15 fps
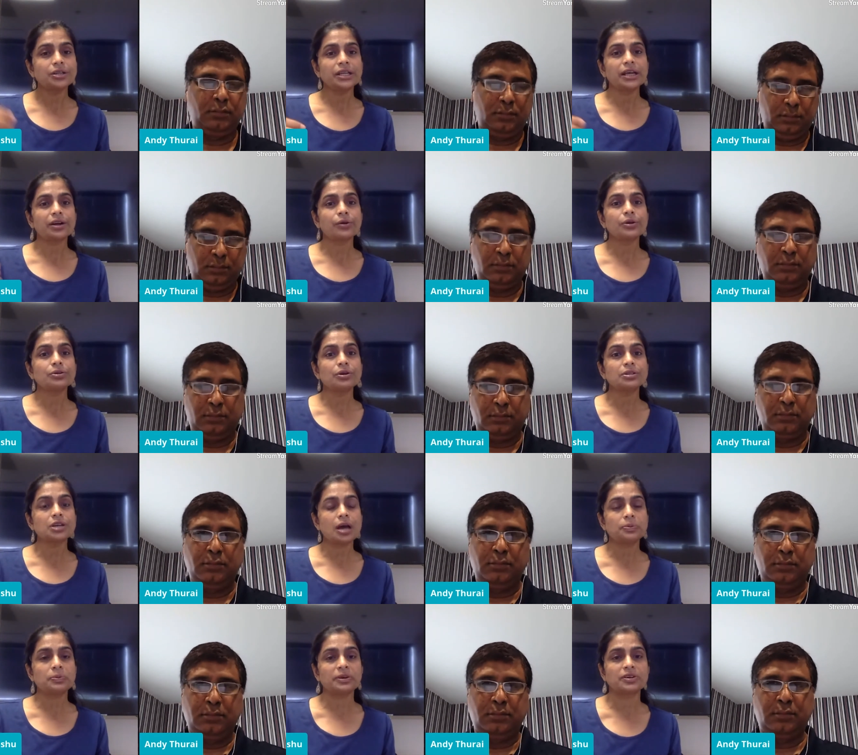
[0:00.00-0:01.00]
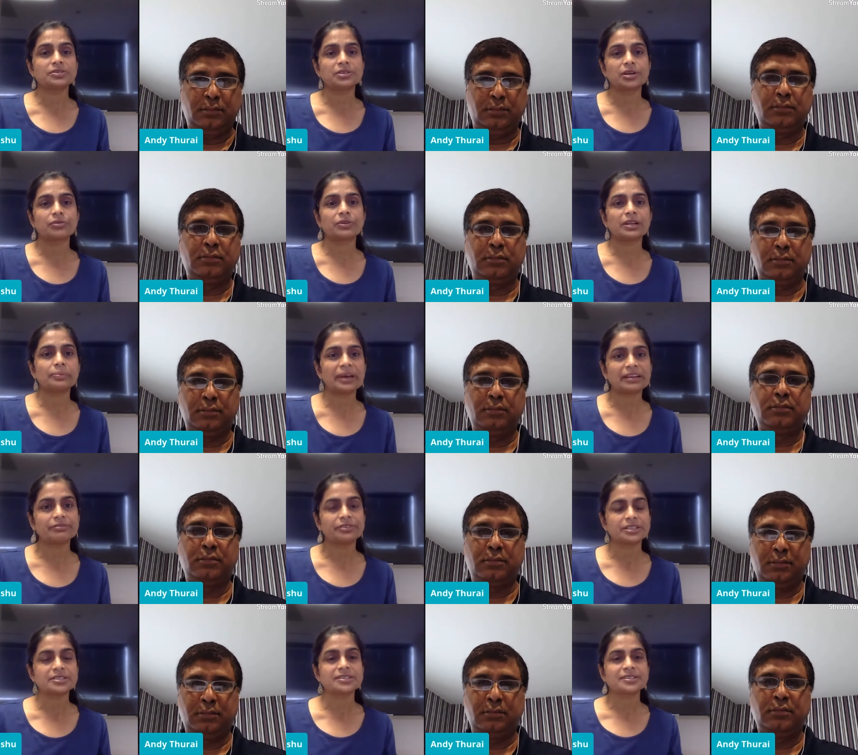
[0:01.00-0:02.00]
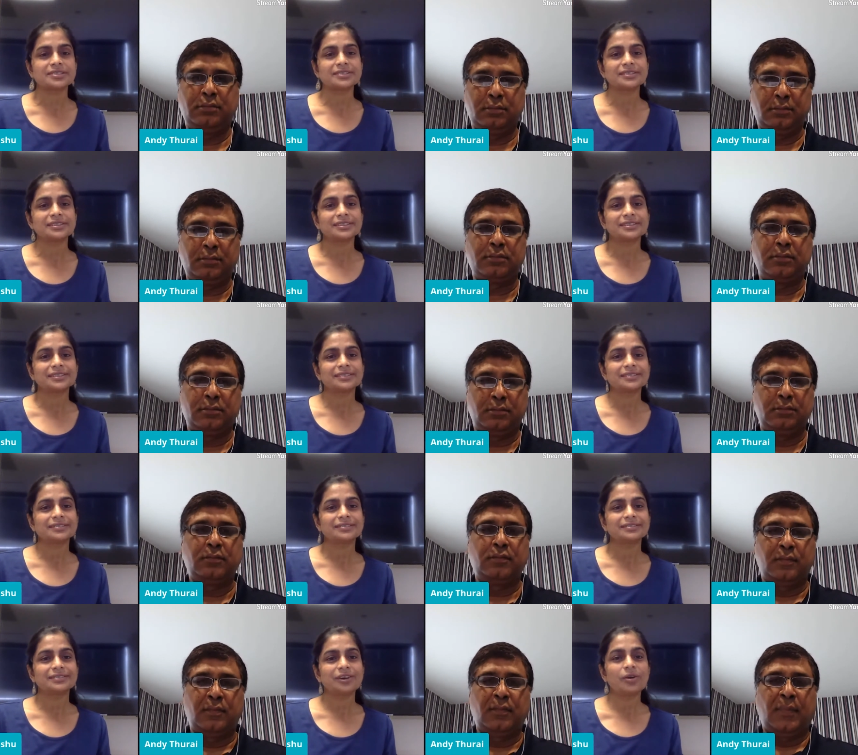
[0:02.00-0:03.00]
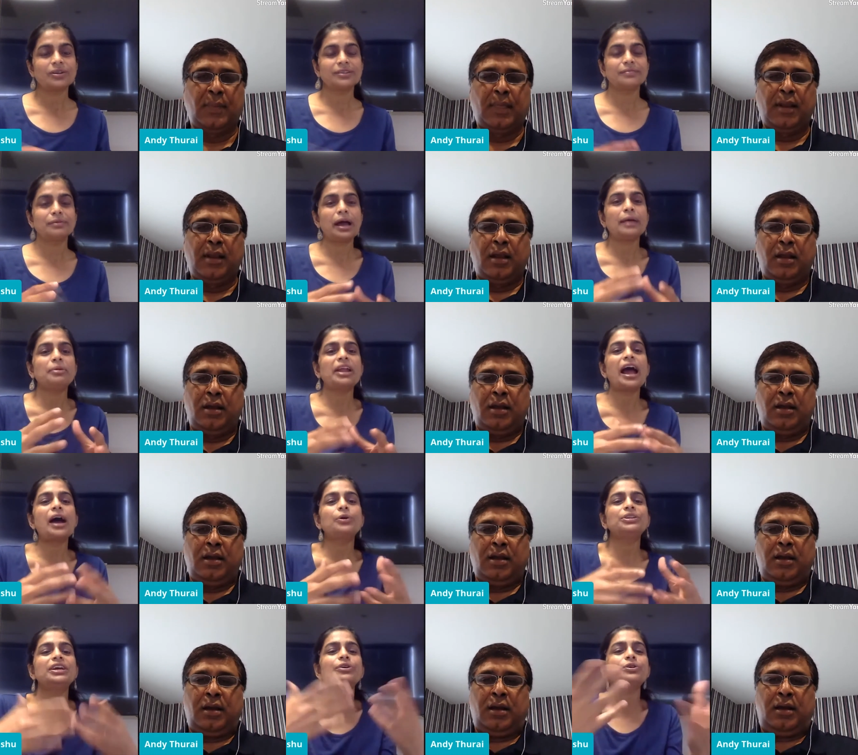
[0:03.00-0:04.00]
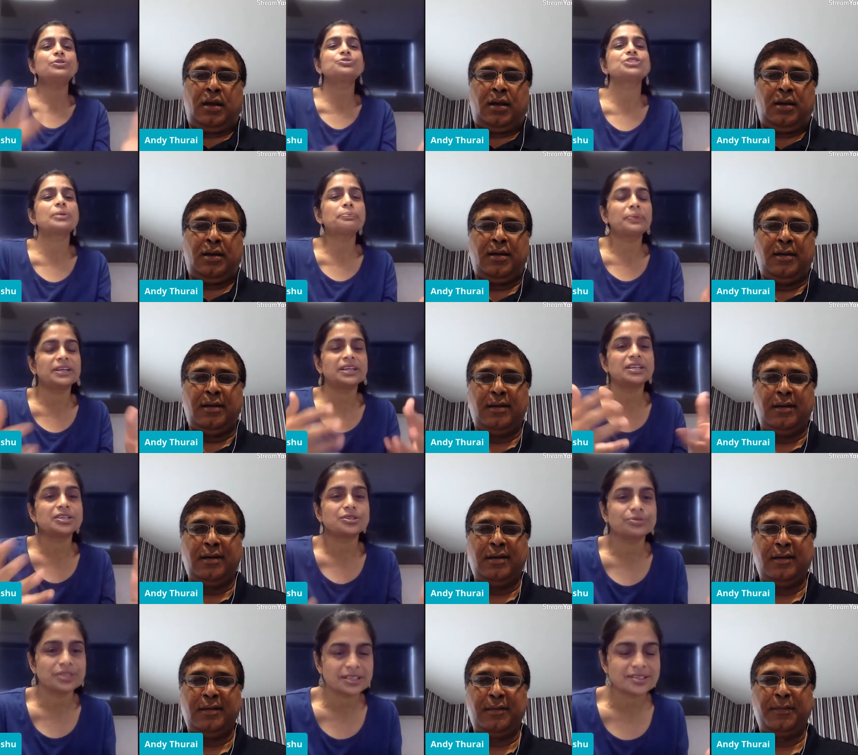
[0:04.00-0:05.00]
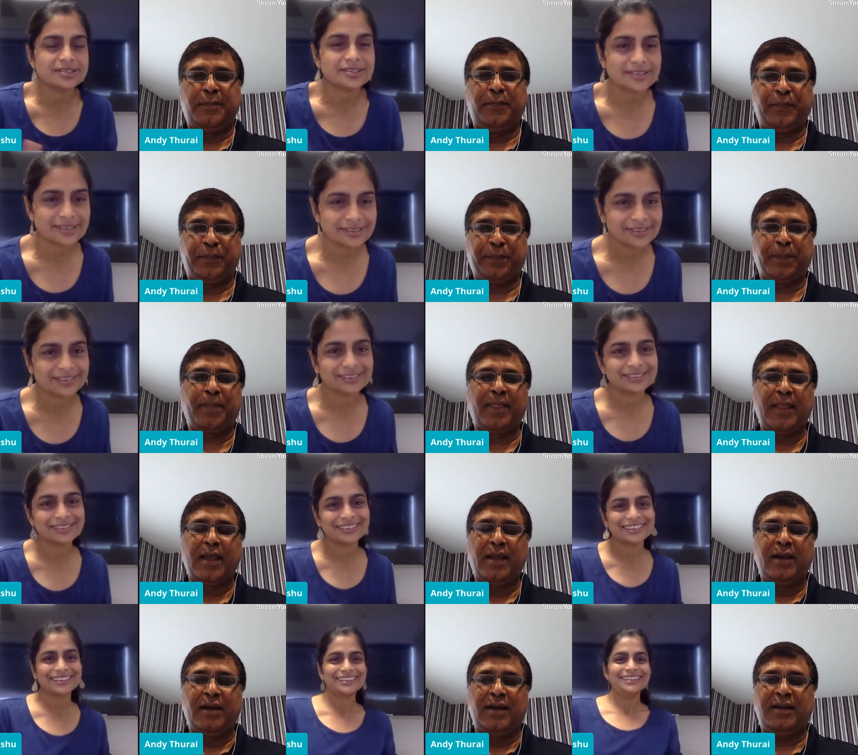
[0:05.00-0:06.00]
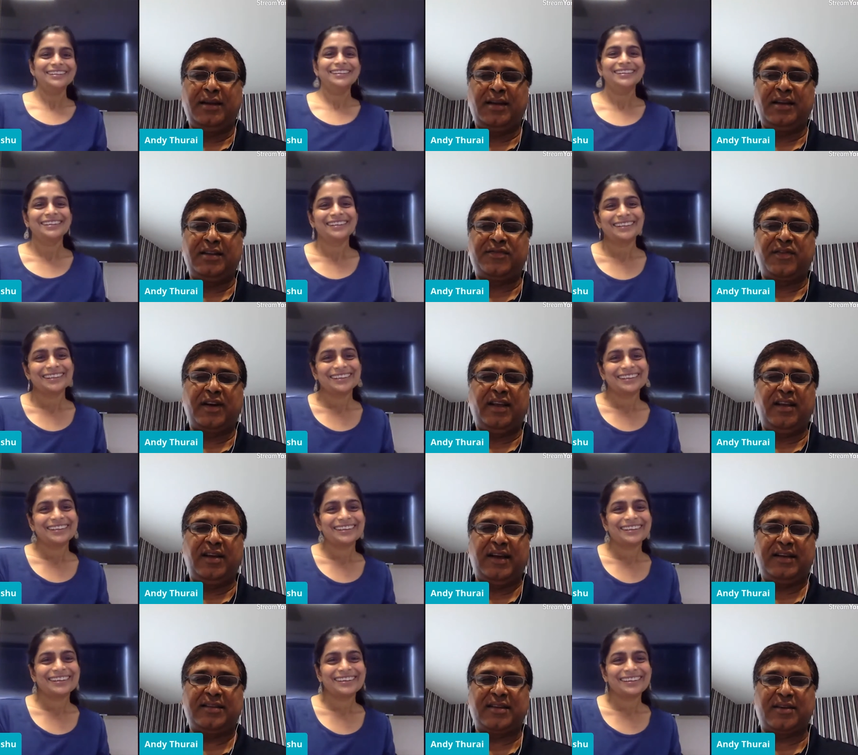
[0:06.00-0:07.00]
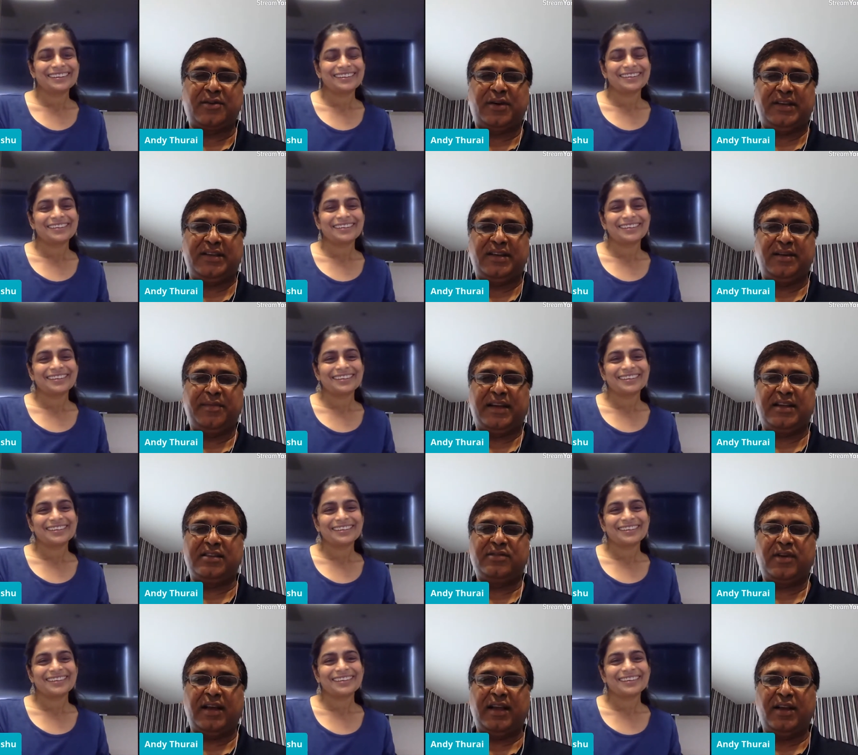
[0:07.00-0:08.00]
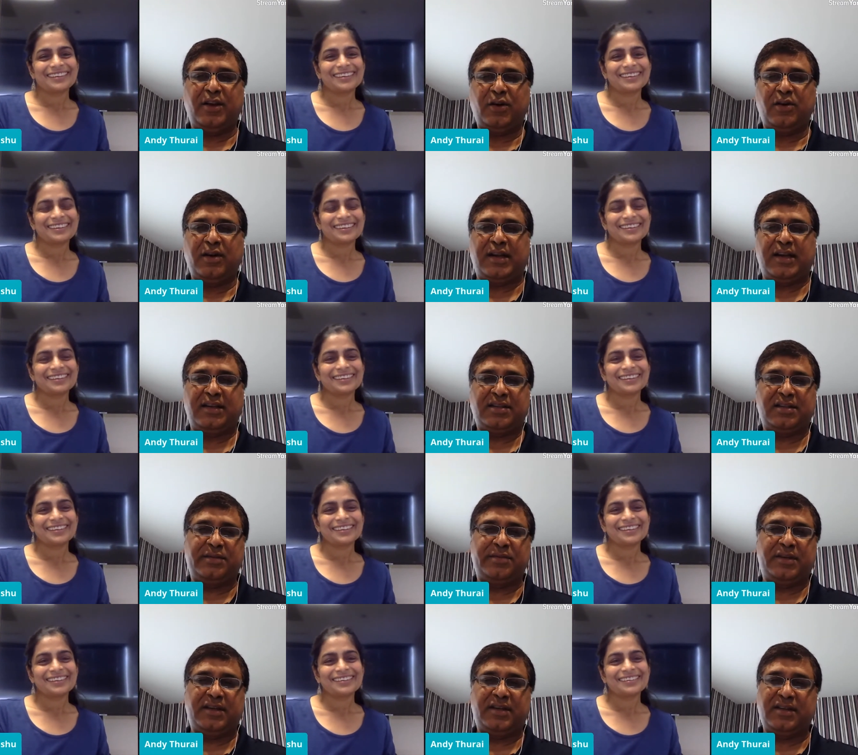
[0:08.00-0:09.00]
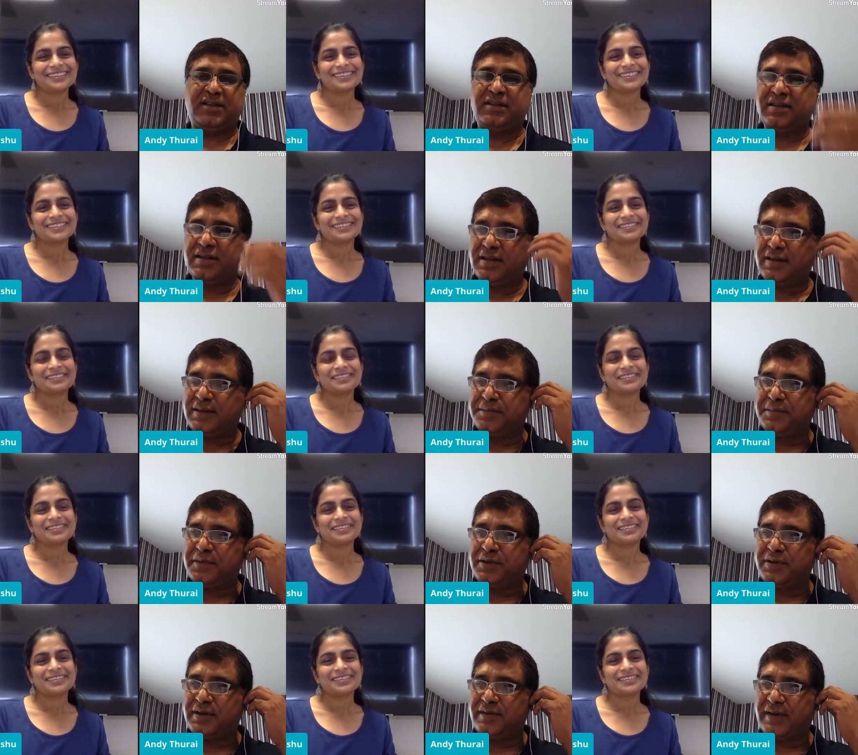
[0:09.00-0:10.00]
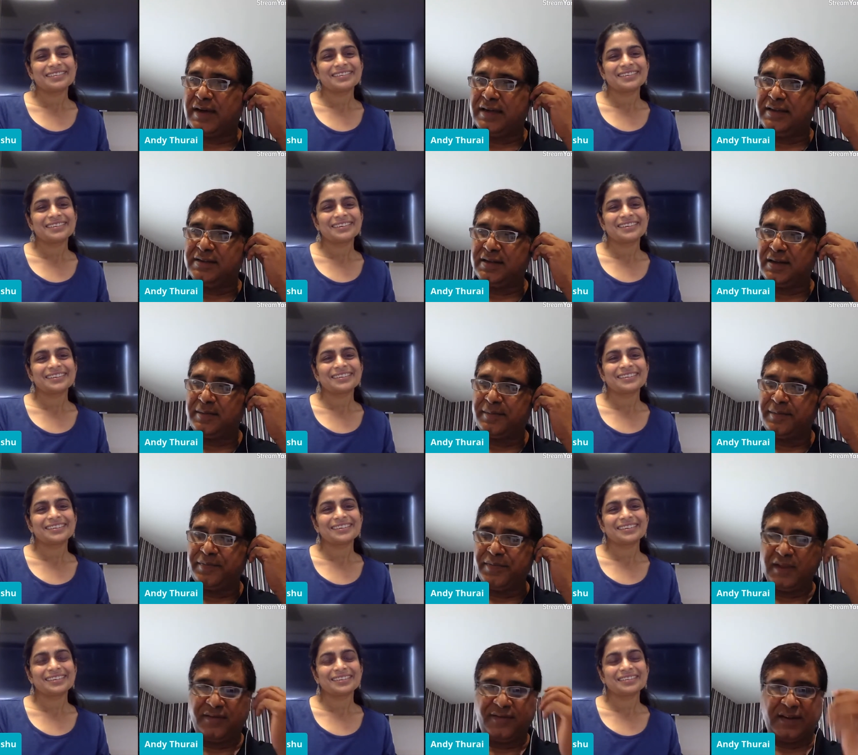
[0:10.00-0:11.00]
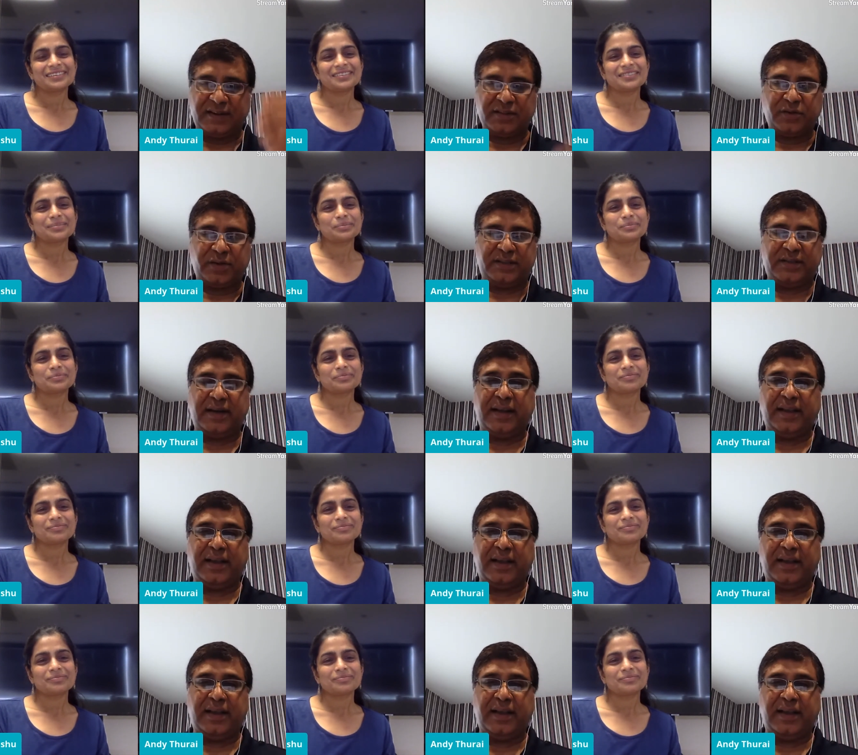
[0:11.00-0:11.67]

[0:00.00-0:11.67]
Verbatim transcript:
Speaker 1: or they are going to adopt because there are real benefits? Or I mean, how they are going to jump in into this?
Speaker 2: It's funny you ask the question because when I go to customers um, to advise them, the first question I